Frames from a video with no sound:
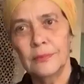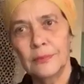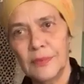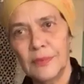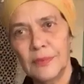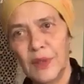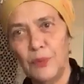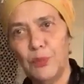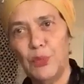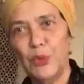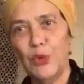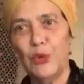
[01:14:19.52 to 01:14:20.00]

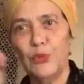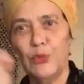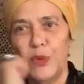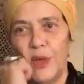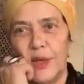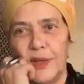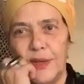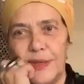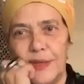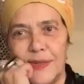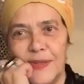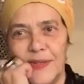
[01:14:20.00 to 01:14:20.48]
people
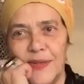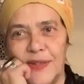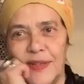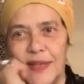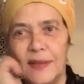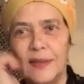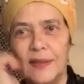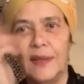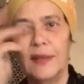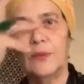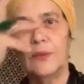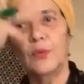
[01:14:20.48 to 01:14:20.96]
will listen,
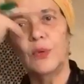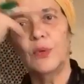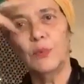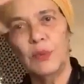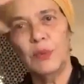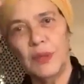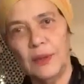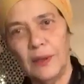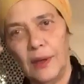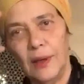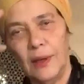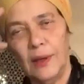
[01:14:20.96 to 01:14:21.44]
and that will
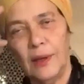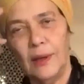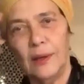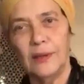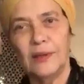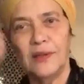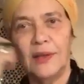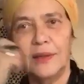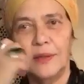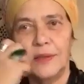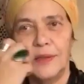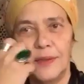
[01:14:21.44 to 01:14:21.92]
be,
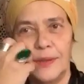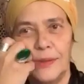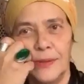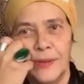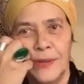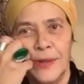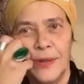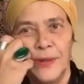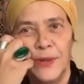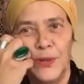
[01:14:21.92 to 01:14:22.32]
that's,